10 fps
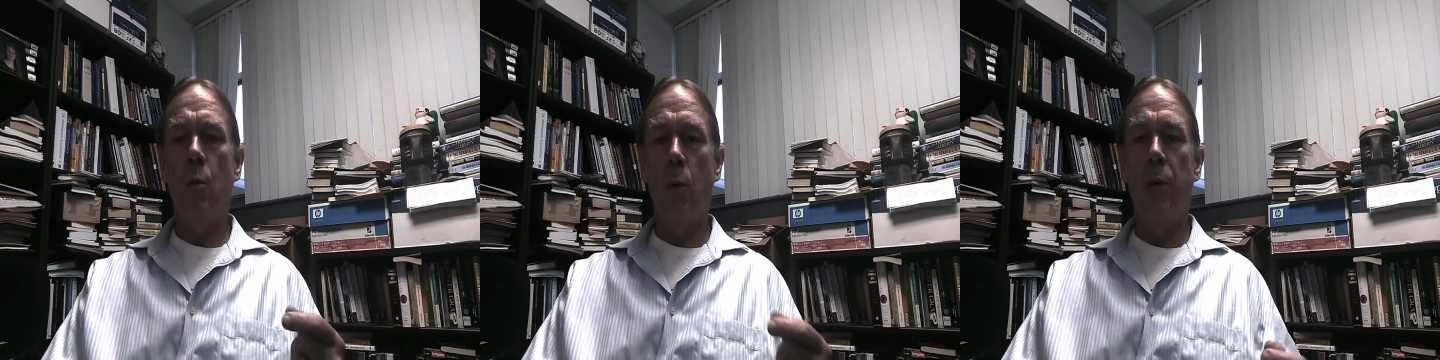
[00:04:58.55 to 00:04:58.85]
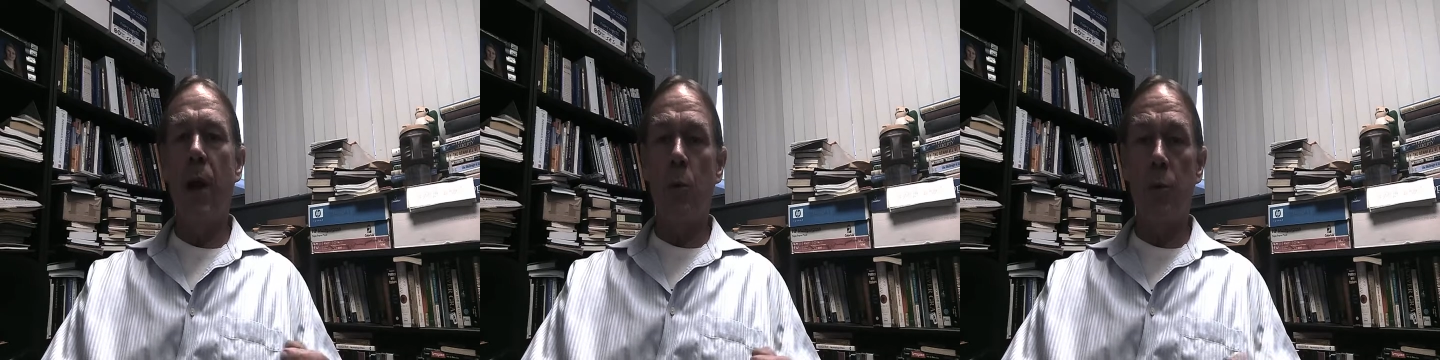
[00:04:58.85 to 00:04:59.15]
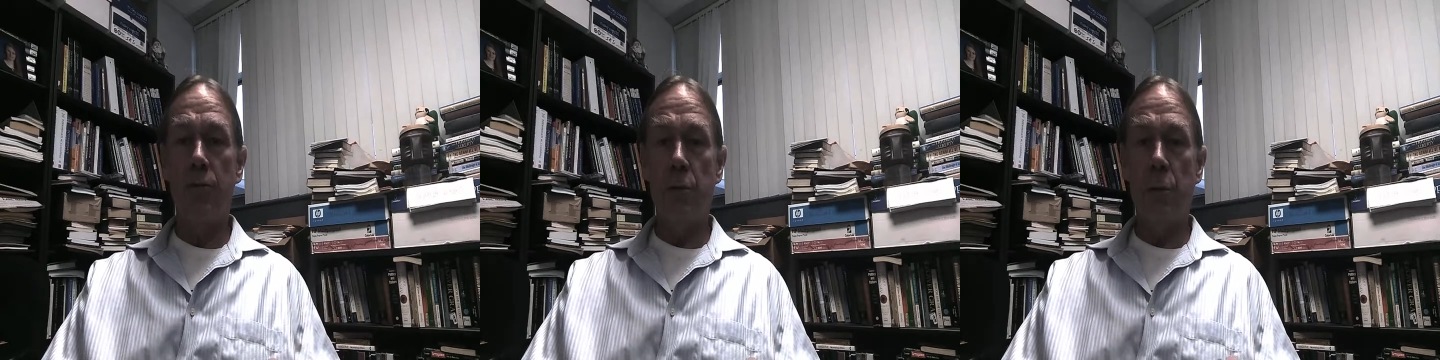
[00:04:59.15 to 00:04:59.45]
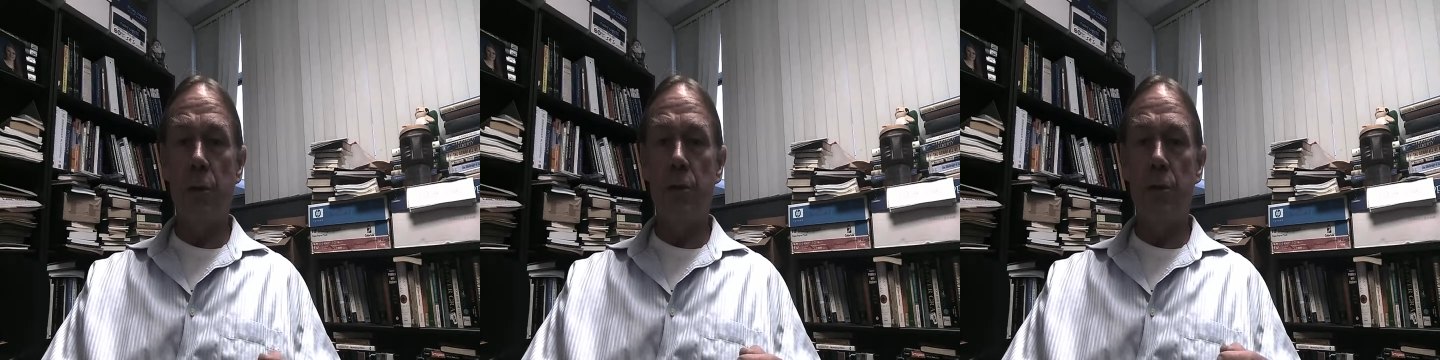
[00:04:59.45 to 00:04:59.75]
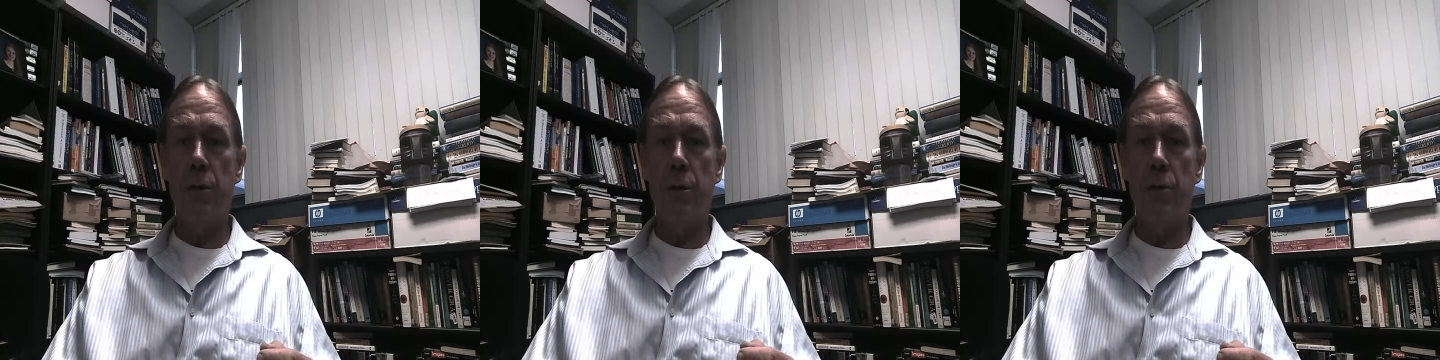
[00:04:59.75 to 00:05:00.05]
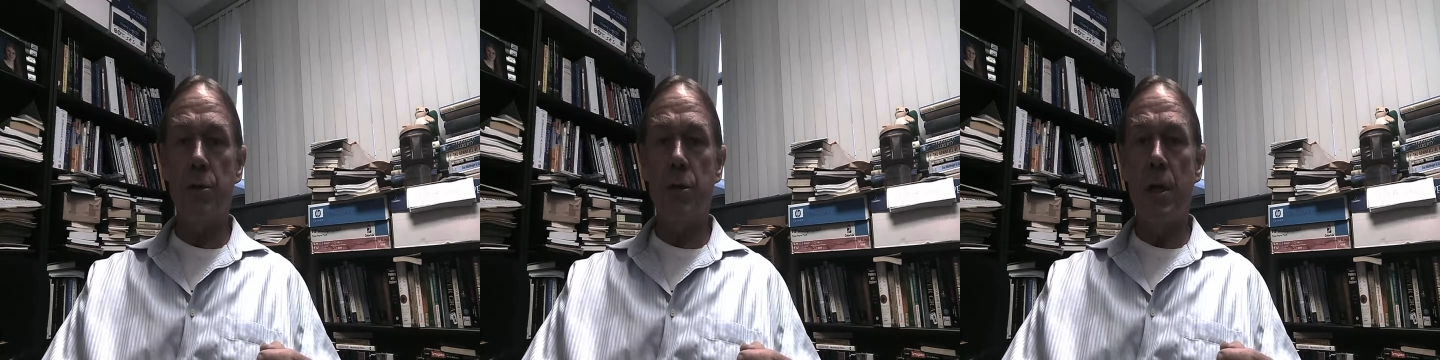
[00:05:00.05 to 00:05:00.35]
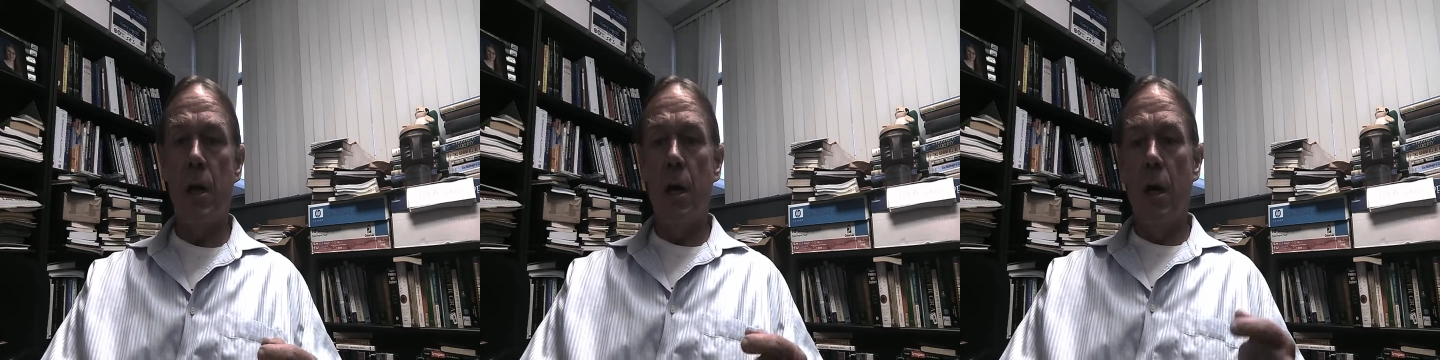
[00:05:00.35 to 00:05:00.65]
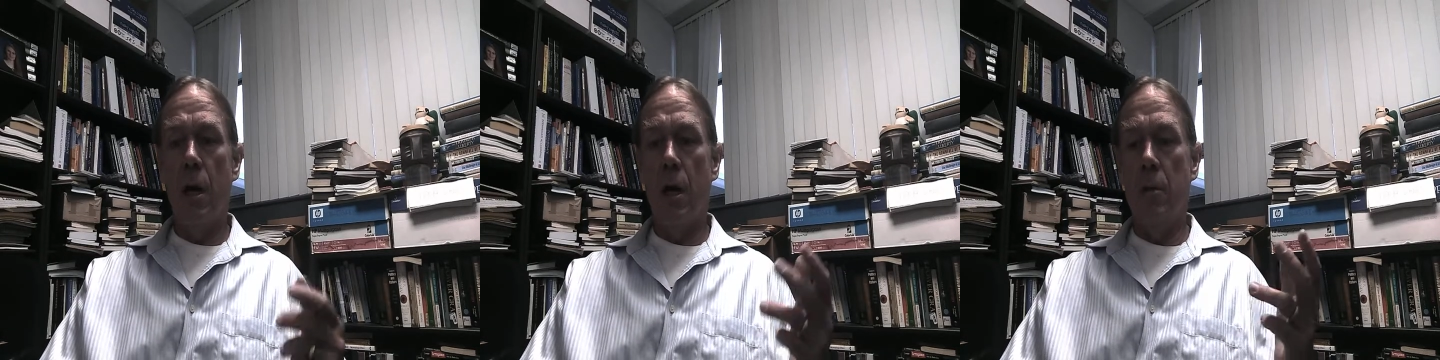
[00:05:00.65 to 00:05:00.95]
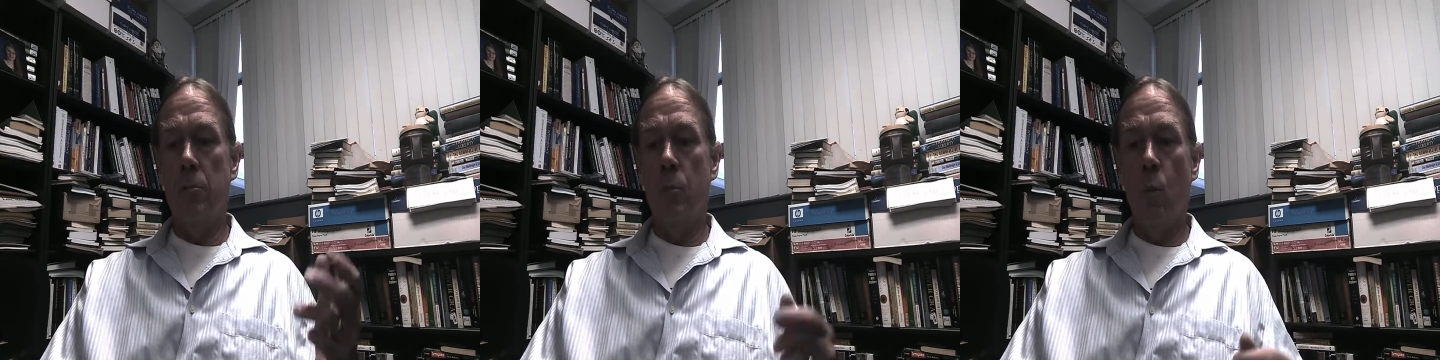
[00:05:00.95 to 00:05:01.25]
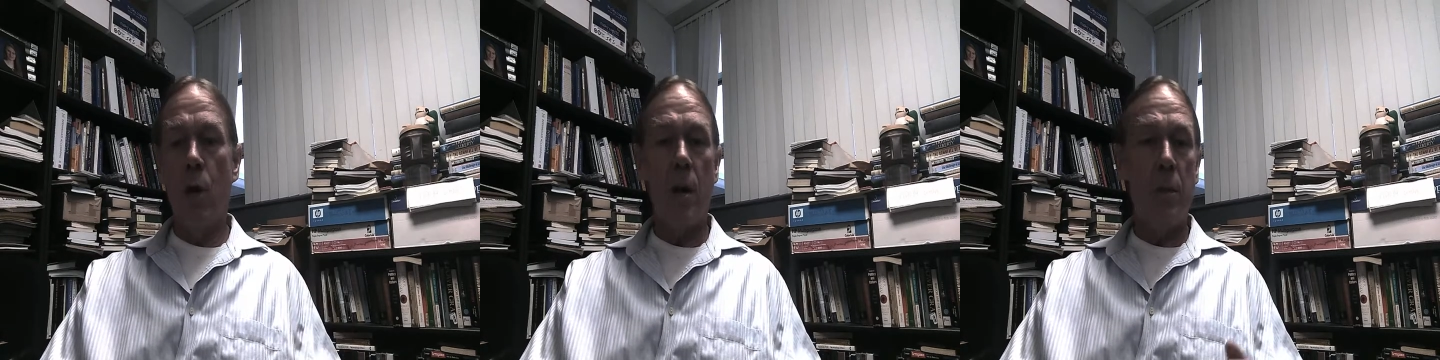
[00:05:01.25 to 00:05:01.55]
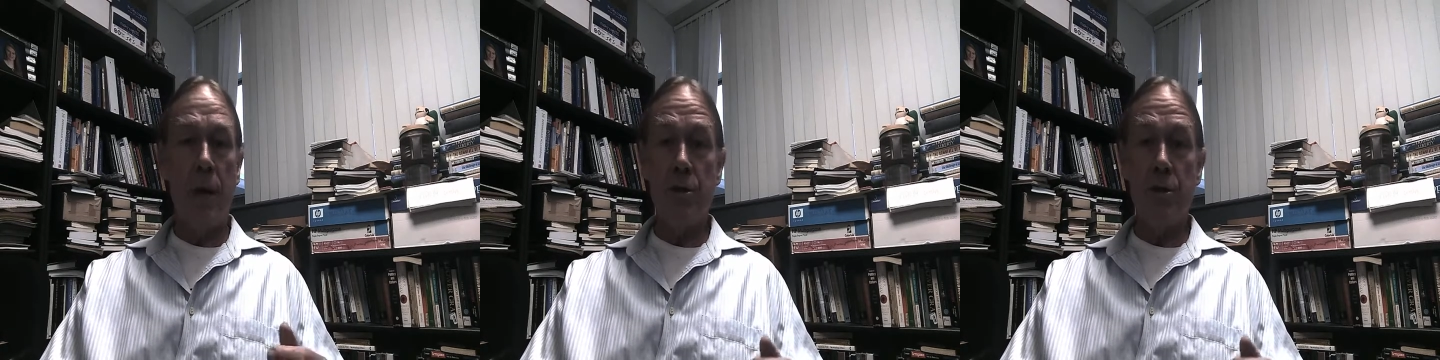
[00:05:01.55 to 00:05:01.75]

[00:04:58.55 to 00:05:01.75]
without referring to the notes. What I might